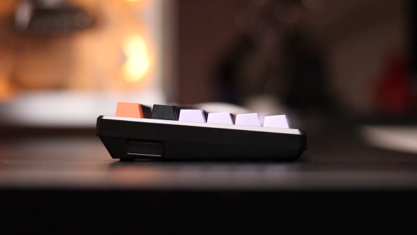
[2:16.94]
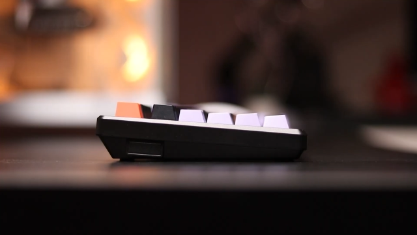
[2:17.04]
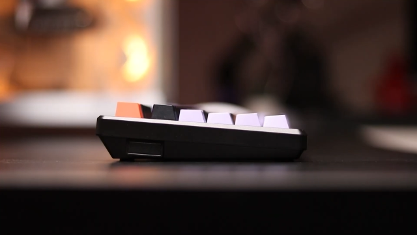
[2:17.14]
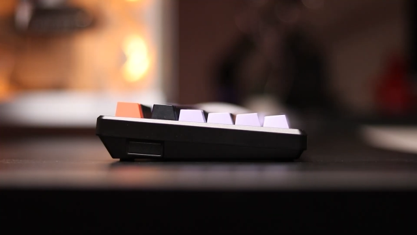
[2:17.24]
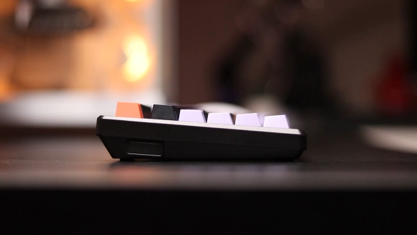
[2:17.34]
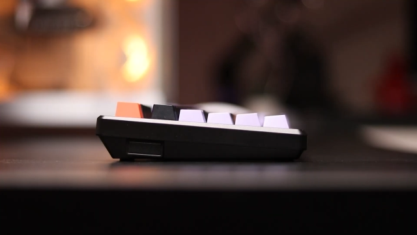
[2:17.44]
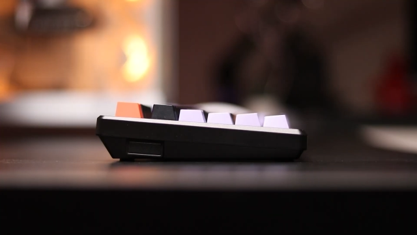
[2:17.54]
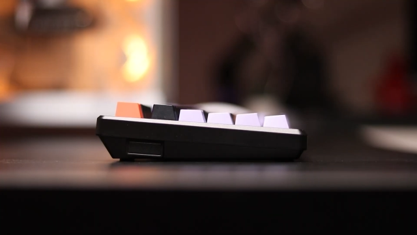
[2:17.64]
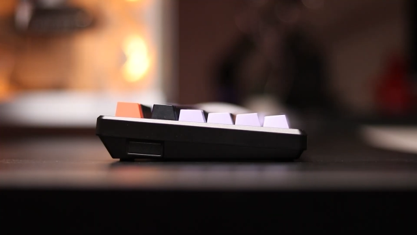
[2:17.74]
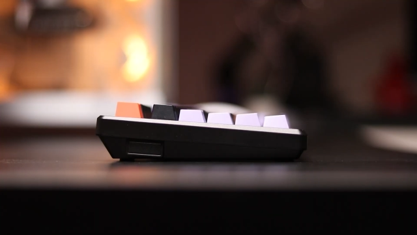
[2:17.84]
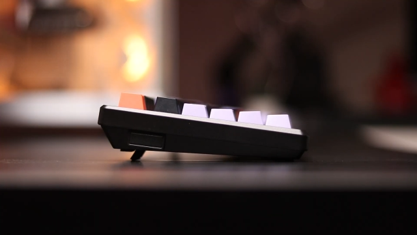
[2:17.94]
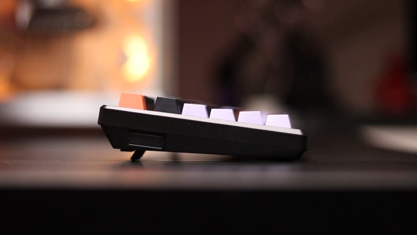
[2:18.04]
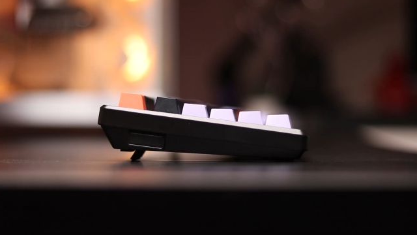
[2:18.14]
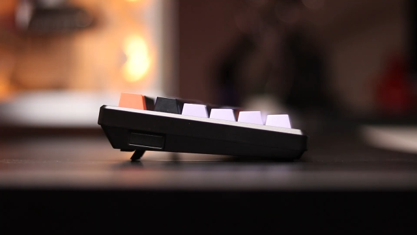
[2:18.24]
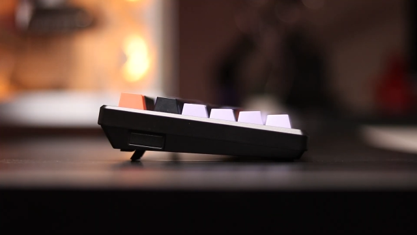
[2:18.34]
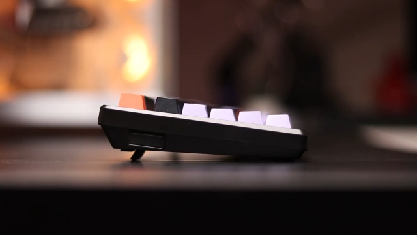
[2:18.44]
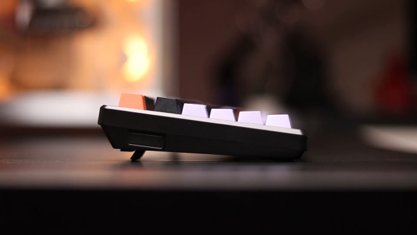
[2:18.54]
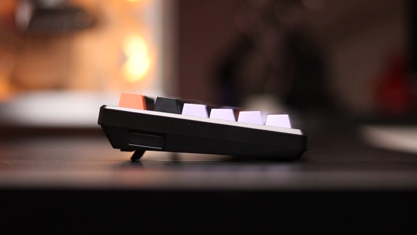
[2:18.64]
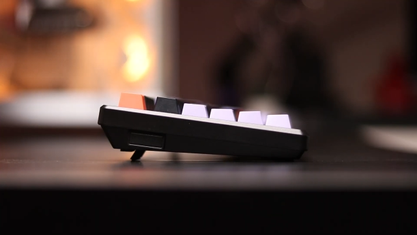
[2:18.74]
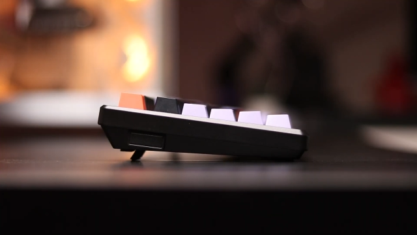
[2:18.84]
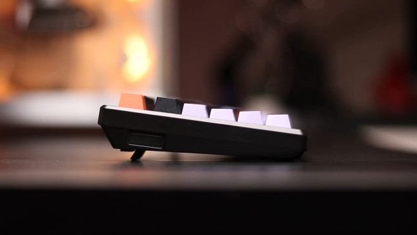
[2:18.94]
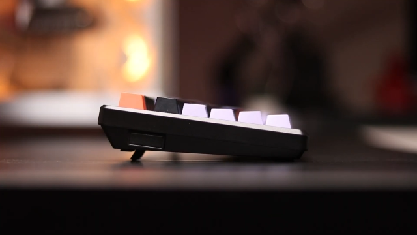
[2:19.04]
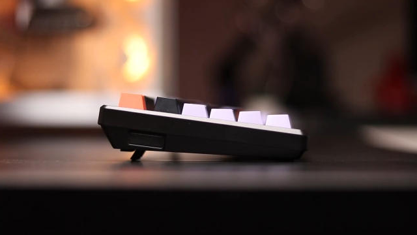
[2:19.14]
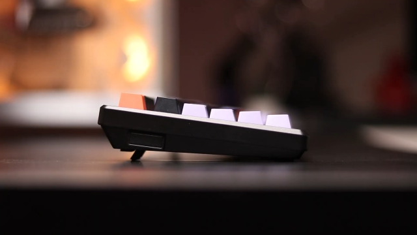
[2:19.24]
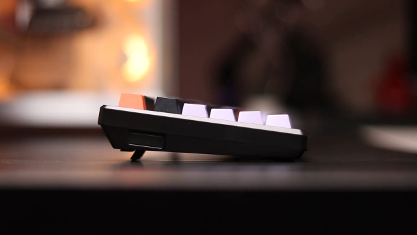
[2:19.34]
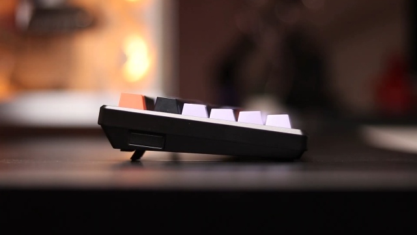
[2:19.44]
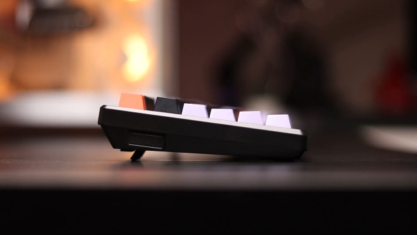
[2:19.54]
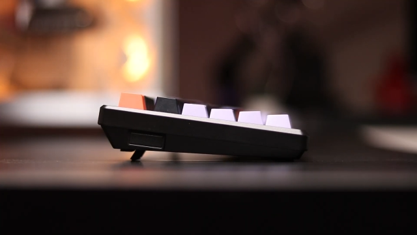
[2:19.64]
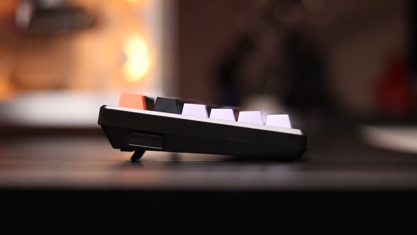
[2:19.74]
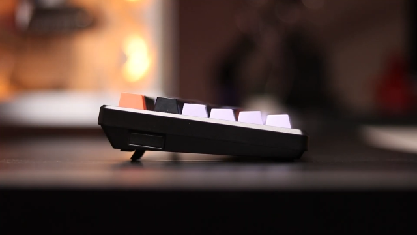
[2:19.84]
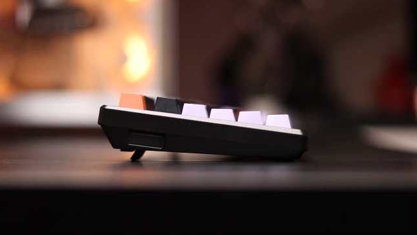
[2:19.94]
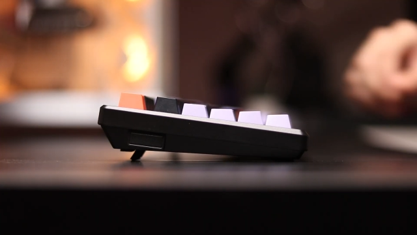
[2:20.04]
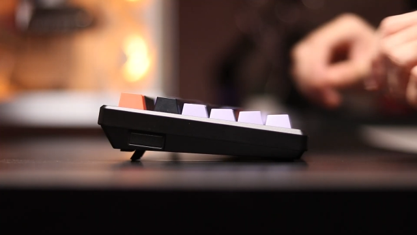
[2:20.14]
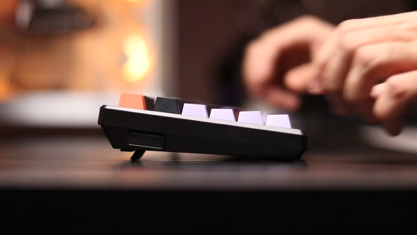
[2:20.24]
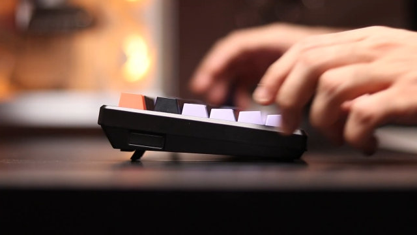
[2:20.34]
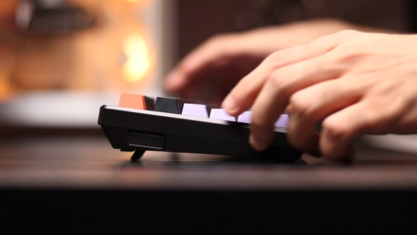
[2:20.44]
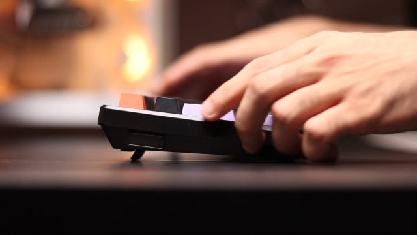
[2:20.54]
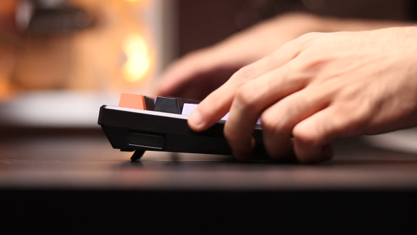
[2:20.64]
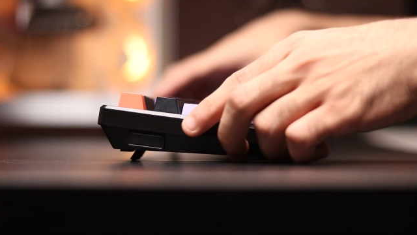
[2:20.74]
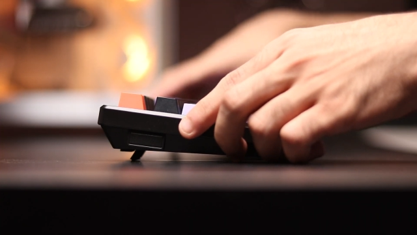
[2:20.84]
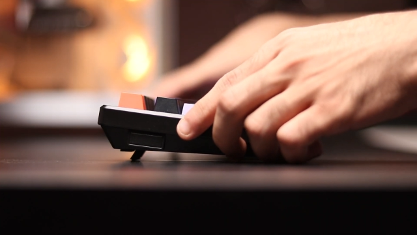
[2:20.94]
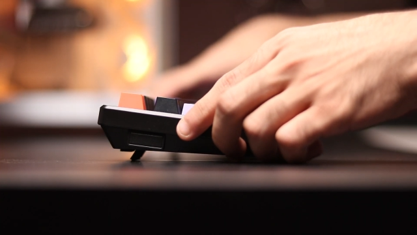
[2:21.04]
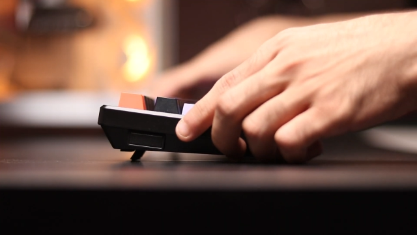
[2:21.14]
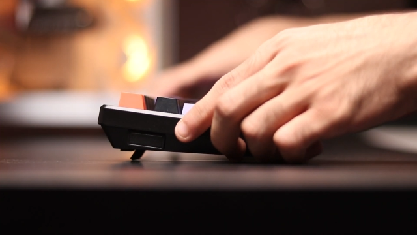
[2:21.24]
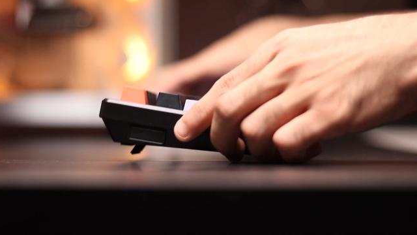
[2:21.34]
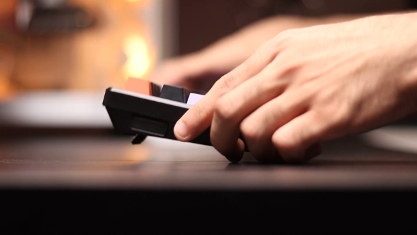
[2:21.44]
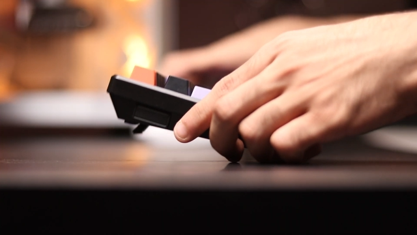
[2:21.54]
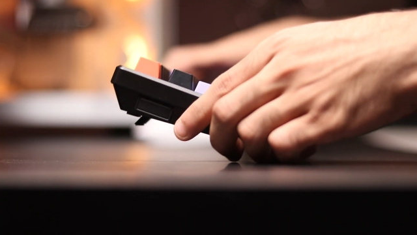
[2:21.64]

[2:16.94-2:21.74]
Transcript: (no speaker visible)